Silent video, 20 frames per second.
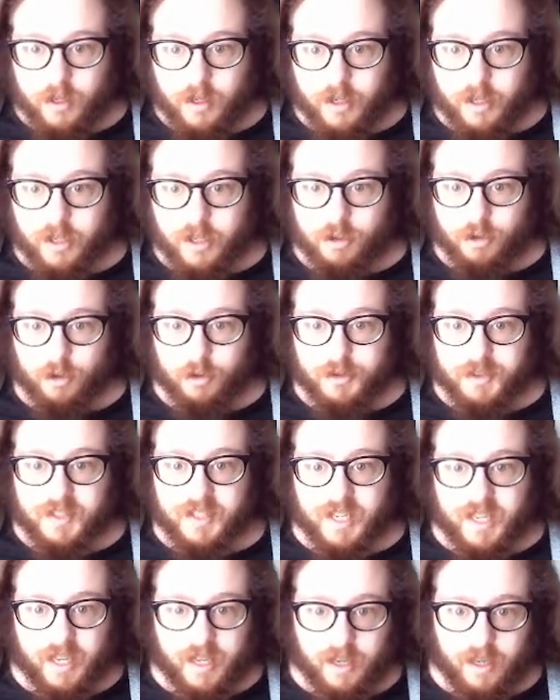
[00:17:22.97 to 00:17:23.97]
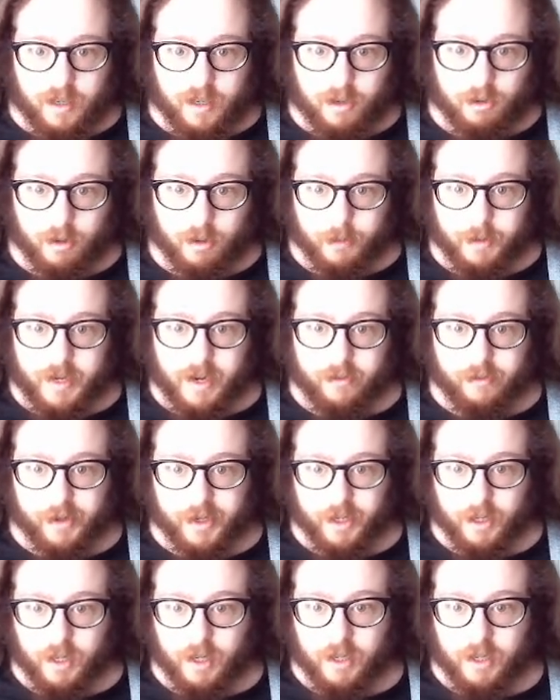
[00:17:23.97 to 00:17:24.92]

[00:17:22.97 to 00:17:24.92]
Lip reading: Control Z or whatever your